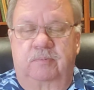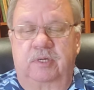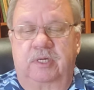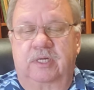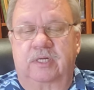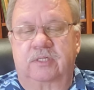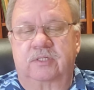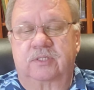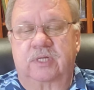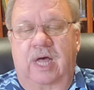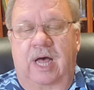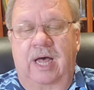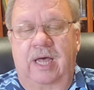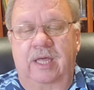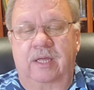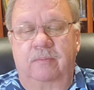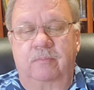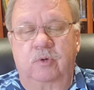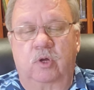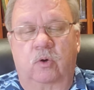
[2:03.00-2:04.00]
because I
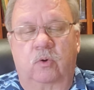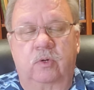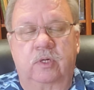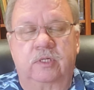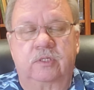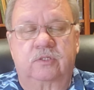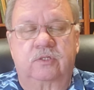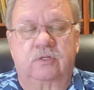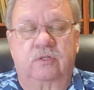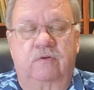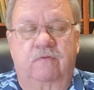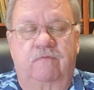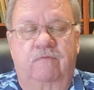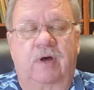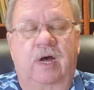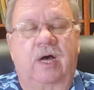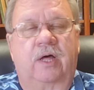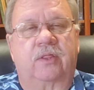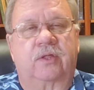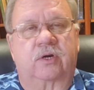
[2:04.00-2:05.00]
am going to the
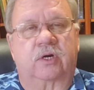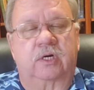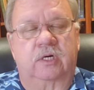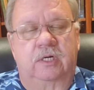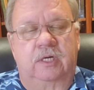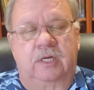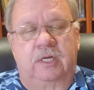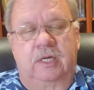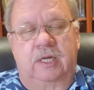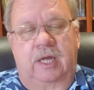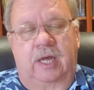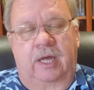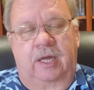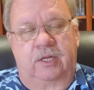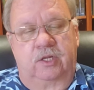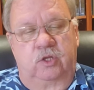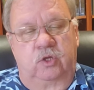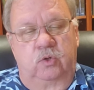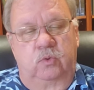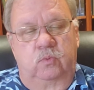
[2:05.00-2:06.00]
Father,
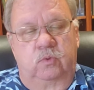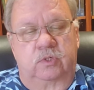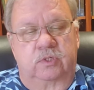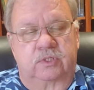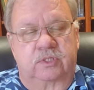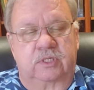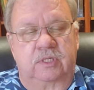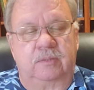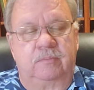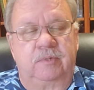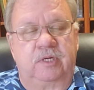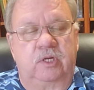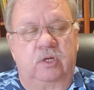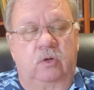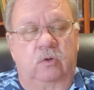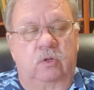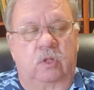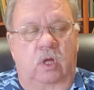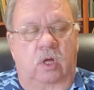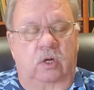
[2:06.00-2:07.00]
and you will see me
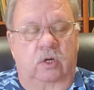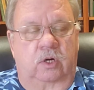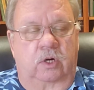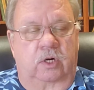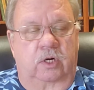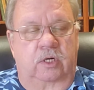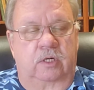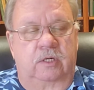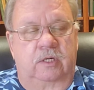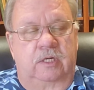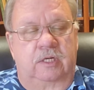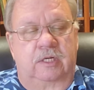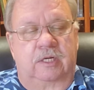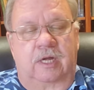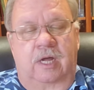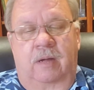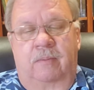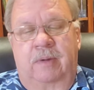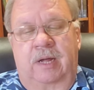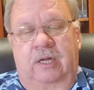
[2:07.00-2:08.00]
no longer.
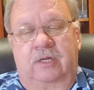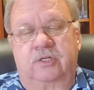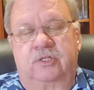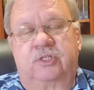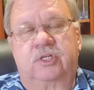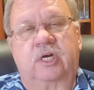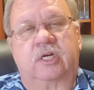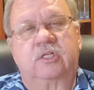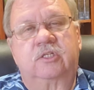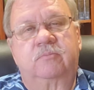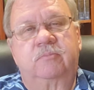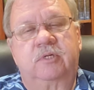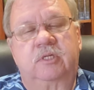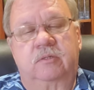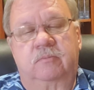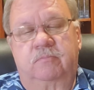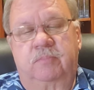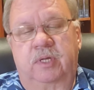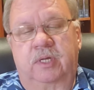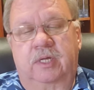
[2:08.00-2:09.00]
About
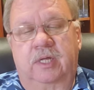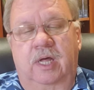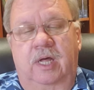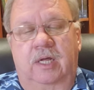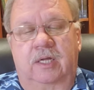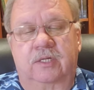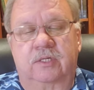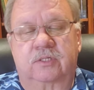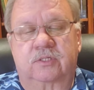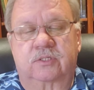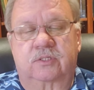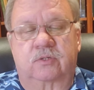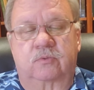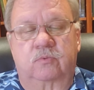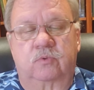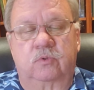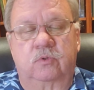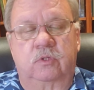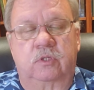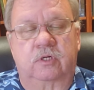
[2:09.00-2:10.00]
judgment, because the
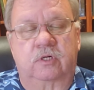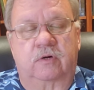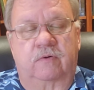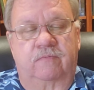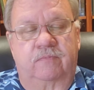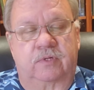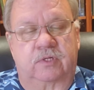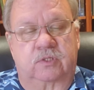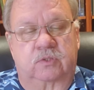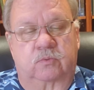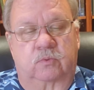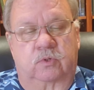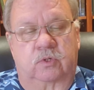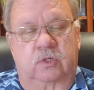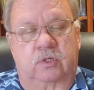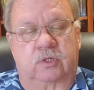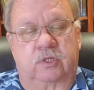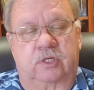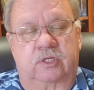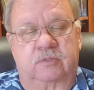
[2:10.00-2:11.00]
ruler of this
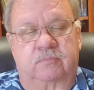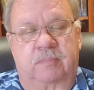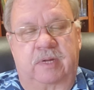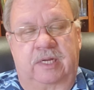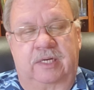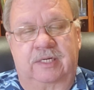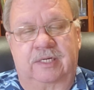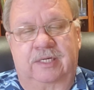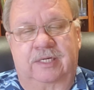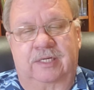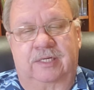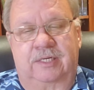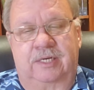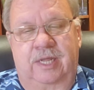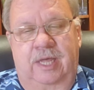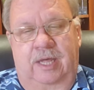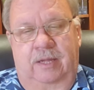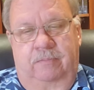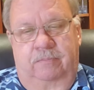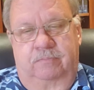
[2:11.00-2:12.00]
world has been
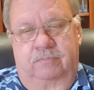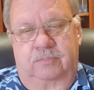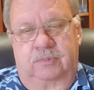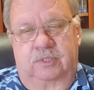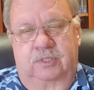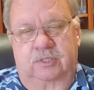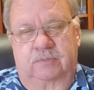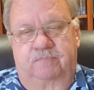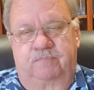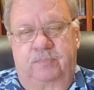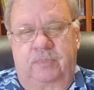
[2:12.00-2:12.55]
condemned.